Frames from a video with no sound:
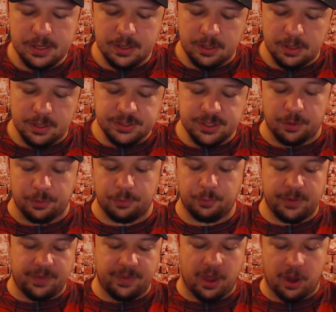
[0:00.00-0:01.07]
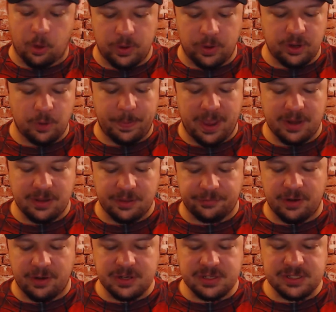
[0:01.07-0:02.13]
So, we've got our window pane in the
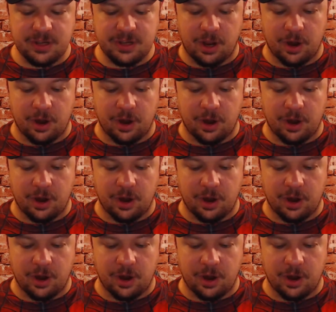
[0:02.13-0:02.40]
front,